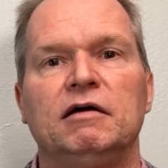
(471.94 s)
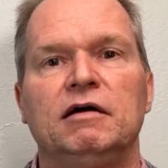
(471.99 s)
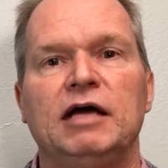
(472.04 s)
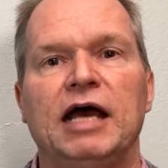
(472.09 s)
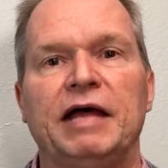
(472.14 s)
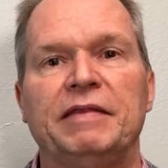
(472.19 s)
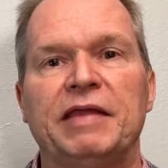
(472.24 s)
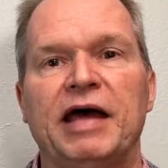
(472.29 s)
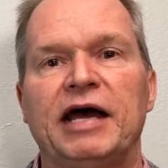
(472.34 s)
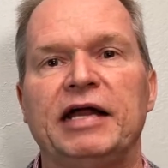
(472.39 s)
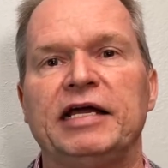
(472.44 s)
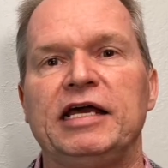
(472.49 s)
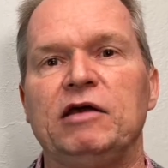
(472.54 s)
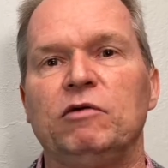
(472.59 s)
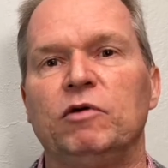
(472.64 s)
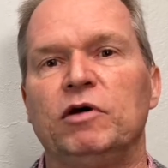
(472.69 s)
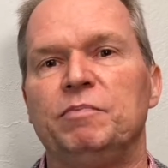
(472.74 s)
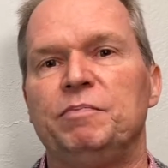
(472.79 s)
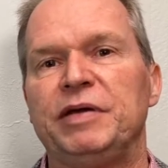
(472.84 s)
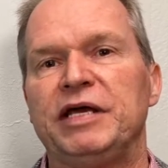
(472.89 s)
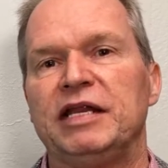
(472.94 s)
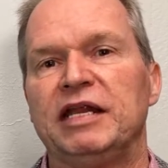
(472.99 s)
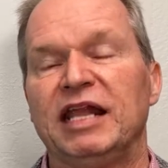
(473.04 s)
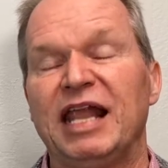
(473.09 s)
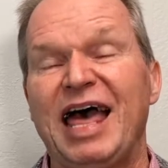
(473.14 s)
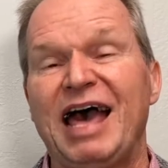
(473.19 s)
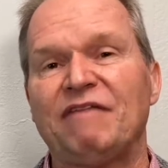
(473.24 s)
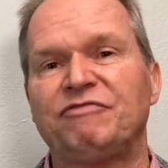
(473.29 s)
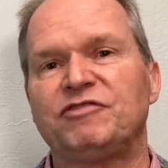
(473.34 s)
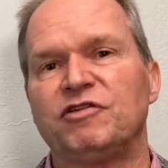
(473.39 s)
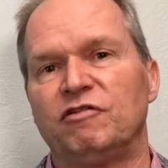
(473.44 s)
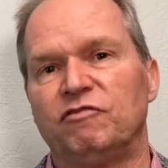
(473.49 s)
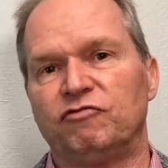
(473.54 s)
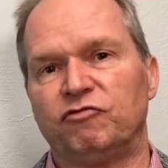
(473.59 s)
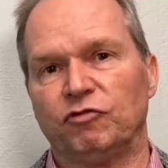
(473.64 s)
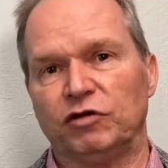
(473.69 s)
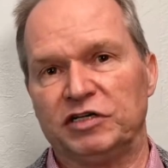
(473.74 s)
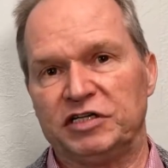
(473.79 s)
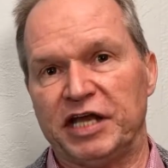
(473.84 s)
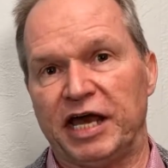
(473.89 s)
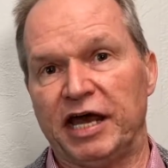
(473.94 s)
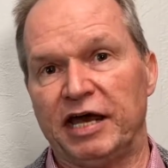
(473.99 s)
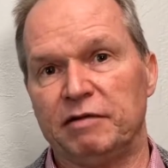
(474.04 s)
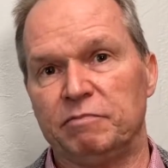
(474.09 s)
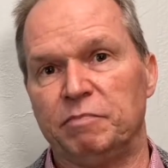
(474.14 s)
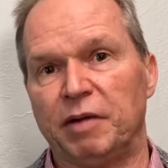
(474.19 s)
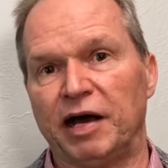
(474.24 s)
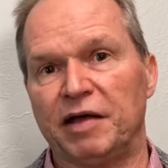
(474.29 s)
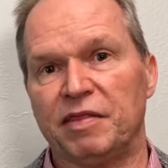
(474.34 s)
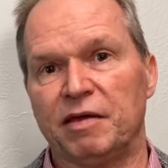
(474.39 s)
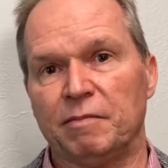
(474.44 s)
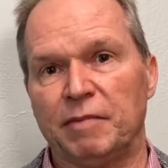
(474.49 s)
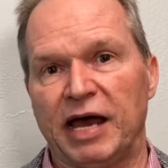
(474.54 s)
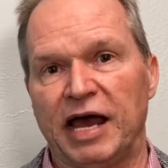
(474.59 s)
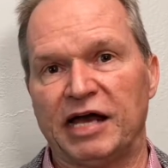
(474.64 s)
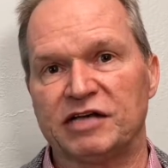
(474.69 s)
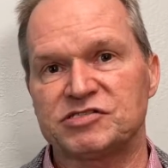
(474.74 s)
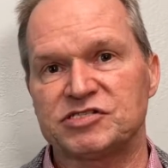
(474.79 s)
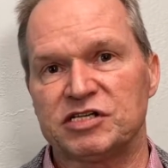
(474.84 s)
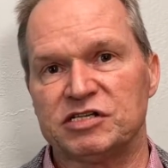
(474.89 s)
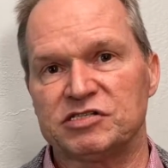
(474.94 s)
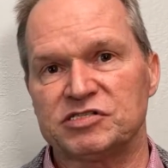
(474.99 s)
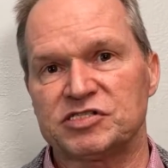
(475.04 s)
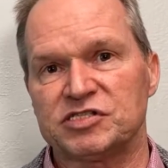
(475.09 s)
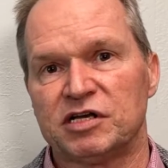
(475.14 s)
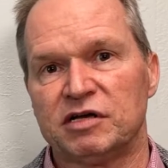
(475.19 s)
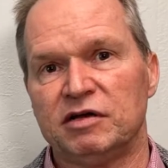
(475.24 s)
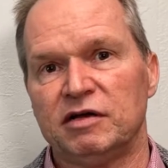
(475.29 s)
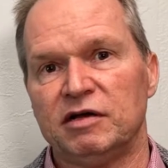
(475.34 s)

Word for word: and that he would be left for dead by the masses.